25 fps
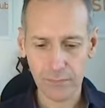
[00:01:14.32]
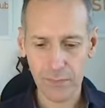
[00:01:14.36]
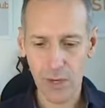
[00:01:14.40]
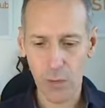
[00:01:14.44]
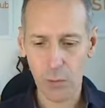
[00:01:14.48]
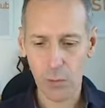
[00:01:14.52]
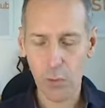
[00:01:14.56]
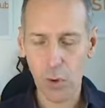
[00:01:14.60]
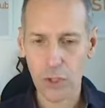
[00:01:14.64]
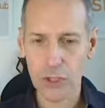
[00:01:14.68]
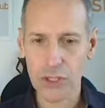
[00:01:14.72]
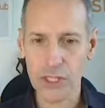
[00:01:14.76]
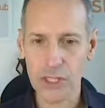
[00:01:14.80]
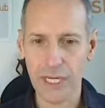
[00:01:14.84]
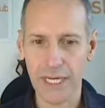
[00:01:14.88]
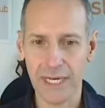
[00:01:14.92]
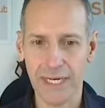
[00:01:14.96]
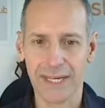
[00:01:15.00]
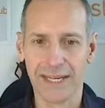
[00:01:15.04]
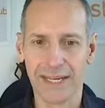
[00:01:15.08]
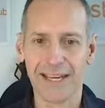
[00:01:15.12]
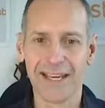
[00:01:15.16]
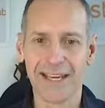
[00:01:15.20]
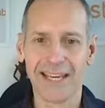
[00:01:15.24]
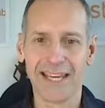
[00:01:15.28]
watch
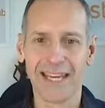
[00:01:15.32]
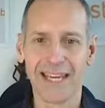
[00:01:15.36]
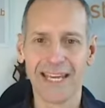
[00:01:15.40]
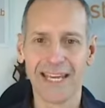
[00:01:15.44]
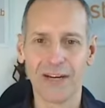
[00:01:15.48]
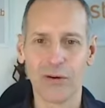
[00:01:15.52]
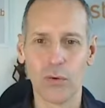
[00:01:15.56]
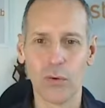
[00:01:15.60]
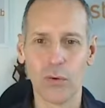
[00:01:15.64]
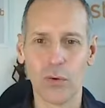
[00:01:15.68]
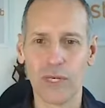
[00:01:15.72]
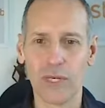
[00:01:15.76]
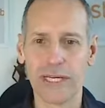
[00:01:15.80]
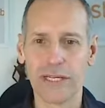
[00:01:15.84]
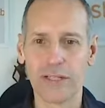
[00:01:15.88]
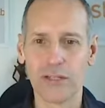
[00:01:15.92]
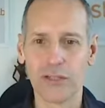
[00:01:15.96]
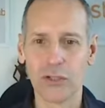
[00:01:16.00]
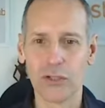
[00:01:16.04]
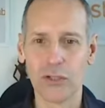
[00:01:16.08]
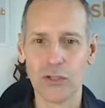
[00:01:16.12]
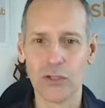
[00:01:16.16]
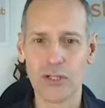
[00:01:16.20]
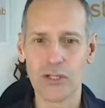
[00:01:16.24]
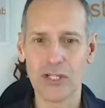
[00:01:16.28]
it all in
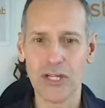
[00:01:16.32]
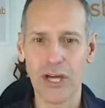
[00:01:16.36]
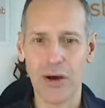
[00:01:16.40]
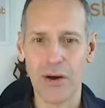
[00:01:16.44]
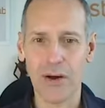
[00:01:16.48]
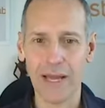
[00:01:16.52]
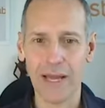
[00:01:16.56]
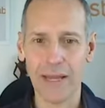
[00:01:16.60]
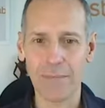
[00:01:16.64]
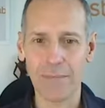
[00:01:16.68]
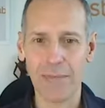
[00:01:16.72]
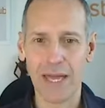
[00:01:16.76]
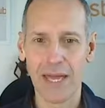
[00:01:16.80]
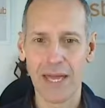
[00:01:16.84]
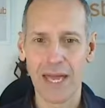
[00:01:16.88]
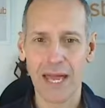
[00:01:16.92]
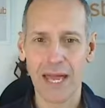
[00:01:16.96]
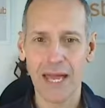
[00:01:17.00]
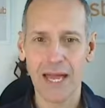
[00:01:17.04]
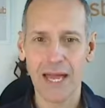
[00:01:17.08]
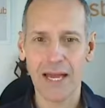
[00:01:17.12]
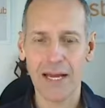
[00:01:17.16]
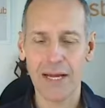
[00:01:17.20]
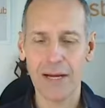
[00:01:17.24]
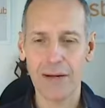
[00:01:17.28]
good time.
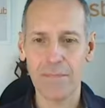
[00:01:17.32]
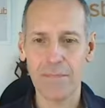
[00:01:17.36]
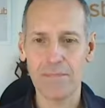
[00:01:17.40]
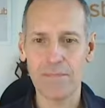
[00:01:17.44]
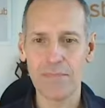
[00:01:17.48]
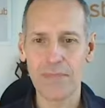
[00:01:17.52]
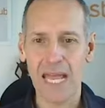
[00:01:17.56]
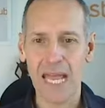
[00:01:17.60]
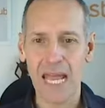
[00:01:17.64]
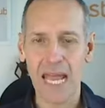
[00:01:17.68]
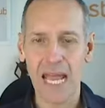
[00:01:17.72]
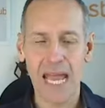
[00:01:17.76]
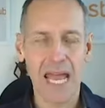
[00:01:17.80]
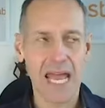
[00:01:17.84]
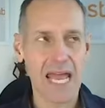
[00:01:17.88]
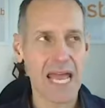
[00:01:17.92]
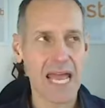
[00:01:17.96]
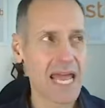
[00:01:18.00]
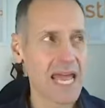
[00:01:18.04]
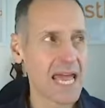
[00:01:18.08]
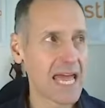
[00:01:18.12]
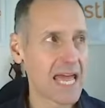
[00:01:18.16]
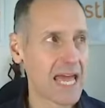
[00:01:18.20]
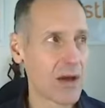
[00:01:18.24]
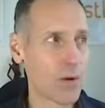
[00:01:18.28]
One
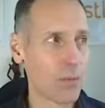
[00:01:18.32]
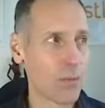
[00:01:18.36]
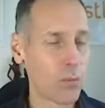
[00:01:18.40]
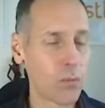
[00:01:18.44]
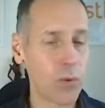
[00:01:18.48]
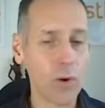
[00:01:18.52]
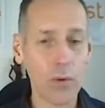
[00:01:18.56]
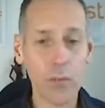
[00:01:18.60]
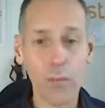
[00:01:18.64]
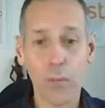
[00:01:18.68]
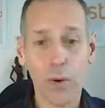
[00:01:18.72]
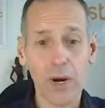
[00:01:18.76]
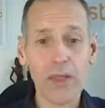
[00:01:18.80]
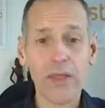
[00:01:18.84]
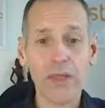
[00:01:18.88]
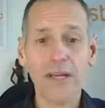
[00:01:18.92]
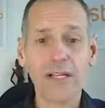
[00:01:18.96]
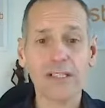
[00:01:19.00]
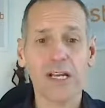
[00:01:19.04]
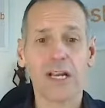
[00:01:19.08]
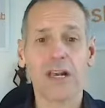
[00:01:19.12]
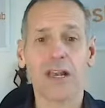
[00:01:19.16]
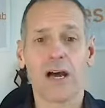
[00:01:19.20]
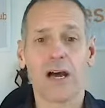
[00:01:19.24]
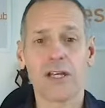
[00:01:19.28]
of the
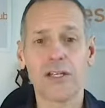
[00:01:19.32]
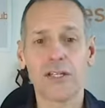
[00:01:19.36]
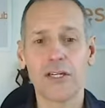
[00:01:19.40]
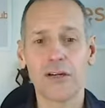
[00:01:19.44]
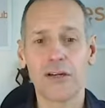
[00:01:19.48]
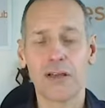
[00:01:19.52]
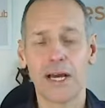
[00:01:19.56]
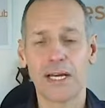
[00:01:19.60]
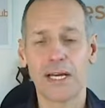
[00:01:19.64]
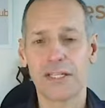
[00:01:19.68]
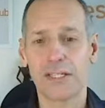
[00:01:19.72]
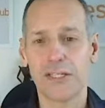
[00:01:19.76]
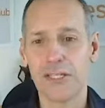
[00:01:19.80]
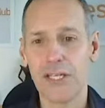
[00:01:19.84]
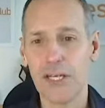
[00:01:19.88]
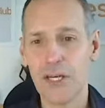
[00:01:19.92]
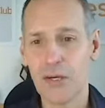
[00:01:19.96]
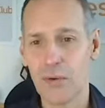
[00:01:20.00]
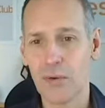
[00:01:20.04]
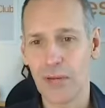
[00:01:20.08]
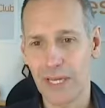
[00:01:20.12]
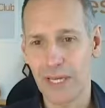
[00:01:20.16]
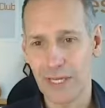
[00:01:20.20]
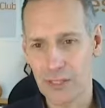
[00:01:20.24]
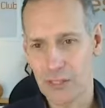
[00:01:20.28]
things I do like to
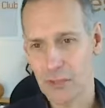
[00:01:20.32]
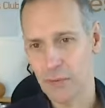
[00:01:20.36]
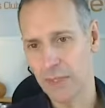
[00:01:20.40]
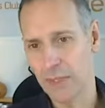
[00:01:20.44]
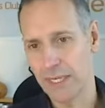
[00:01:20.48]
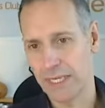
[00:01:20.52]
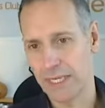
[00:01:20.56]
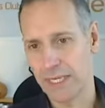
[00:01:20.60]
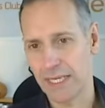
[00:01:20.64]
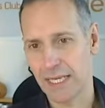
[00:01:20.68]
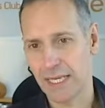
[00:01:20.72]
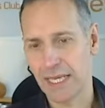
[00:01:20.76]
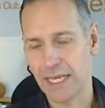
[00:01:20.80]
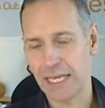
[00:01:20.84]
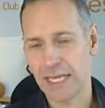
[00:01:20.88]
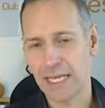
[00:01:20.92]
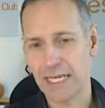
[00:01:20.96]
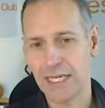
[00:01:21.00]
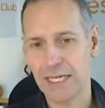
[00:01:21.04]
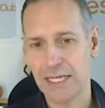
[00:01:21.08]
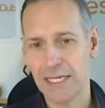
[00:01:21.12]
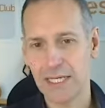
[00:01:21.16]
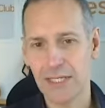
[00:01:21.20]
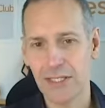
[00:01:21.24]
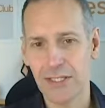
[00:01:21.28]
do each week
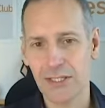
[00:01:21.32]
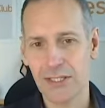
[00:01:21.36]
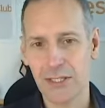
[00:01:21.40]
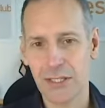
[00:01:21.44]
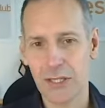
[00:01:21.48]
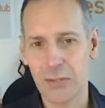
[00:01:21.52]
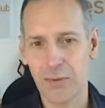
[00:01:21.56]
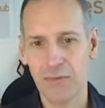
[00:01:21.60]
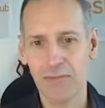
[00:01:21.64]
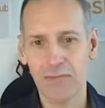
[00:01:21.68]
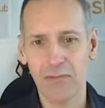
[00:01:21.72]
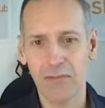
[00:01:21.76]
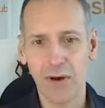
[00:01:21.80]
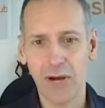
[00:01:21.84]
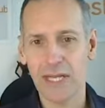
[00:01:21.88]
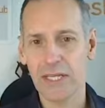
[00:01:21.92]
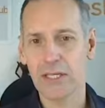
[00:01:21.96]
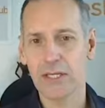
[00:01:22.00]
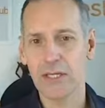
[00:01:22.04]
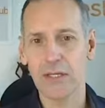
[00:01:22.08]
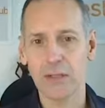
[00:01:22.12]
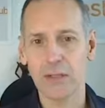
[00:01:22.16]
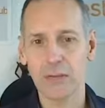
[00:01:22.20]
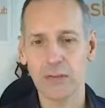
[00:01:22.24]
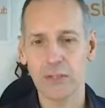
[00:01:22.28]
is to invite
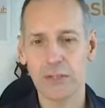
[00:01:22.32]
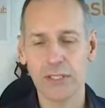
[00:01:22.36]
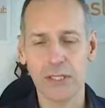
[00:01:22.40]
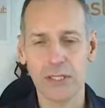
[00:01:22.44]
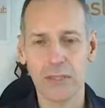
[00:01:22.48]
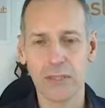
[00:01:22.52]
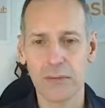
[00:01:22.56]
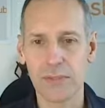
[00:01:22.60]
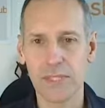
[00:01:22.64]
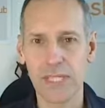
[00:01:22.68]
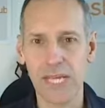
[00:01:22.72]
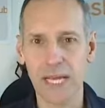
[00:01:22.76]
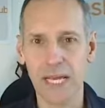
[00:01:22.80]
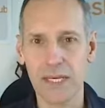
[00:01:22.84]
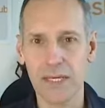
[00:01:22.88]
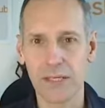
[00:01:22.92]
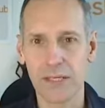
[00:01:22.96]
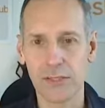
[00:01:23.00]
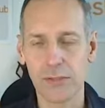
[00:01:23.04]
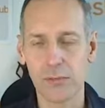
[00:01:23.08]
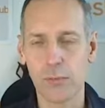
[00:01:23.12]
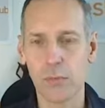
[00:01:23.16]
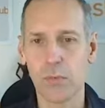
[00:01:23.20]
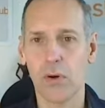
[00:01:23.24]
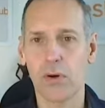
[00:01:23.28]
you to tell
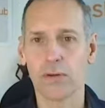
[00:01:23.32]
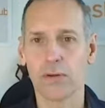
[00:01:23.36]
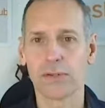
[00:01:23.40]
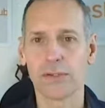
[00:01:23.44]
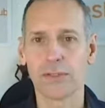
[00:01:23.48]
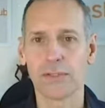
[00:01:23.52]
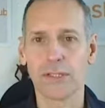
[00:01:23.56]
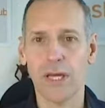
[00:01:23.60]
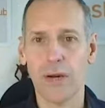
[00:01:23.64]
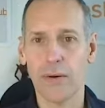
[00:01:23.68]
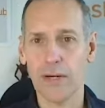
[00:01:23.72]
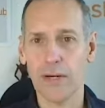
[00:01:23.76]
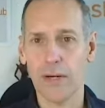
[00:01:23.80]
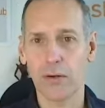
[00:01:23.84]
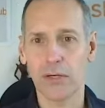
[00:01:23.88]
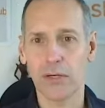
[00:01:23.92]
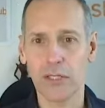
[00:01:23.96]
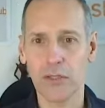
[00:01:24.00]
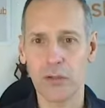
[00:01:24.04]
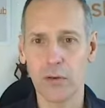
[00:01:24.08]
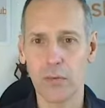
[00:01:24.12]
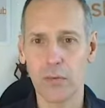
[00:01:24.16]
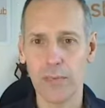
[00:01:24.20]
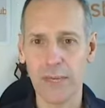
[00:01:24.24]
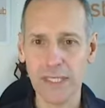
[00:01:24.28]
us what's going on in
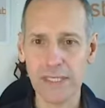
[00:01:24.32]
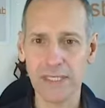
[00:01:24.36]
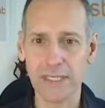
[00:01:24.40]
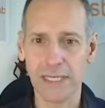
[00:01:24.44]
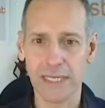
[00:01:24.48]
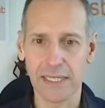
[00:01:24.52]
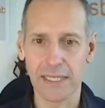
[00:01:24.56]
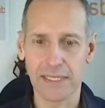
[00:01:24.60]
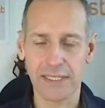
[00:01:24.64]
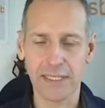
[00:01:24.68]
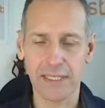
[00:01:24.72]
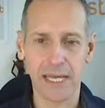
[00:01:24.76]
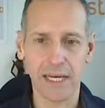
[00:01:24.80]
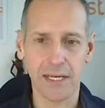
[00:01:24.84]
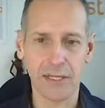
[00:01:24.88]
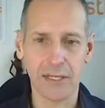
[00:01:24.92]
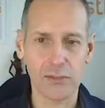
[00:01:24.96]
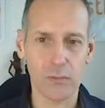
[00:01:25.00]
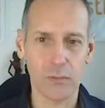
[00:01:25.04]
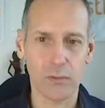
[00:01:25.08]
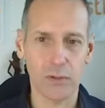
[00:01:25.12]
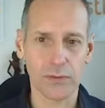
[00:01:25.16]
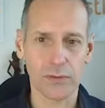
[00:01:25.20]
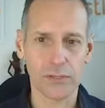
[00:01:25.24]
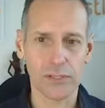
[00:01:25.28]
your business, tell us
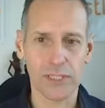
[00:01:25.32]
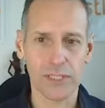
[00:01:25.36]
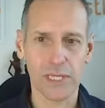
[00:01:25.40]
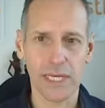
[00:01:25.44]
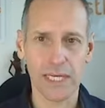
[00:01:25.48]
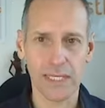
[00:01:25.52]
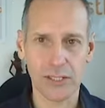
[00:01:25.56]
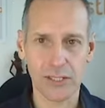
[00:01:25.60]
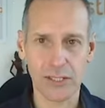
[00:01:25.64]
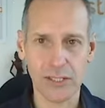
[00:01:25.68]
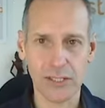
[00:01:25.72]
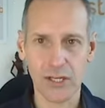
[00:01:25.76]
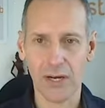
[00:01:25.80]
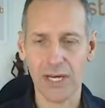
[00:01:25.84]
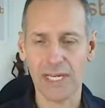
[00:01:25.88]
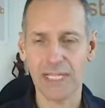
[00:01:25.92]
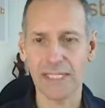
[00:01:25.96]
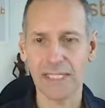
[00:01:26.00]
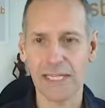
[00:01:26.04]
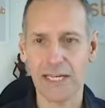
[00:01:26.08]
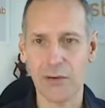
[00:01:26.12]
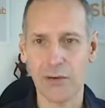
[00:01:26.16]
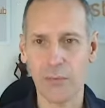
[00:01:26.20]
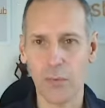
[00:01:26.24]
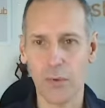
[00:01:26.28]
what's
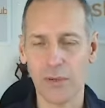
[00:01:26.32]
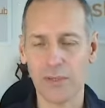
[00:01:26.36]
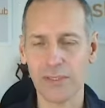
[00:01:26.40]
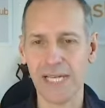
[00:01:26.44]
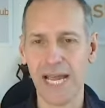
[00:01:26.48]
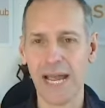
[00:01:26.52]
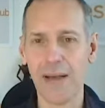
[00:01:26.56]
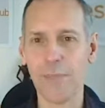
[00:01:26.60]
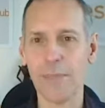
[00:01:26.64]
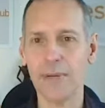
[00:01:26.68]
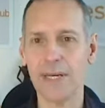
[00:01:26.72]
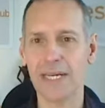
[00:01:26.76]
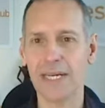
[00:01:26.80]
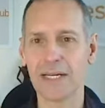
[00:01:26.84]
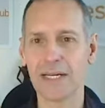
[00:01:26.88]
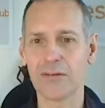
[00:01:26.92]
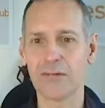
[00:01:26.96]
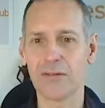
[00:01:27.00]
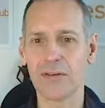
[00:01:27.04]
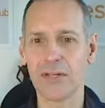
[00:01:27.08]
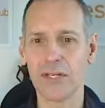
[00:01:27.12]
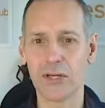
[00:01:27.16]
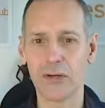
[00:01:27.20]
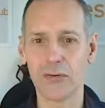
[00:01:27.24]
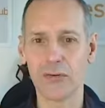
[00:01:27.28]
exciting and what's happening
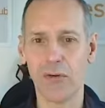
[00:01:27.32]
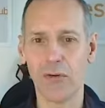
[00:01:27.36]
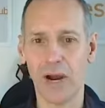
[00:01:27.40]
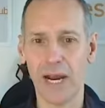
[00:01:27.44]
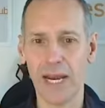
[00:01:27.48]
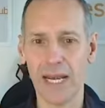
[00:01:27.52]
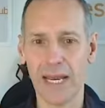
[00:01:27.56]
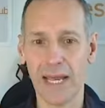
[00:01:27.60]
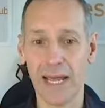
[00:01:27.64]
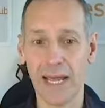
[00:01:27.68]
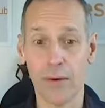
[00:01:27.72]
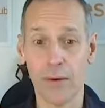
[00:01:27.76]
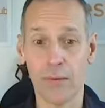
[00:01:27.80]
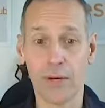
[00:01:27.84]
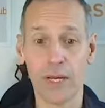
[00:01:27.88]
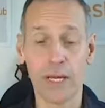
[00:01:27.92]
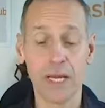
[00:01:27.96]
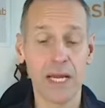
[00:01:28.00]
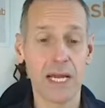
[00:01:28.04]
for you right now.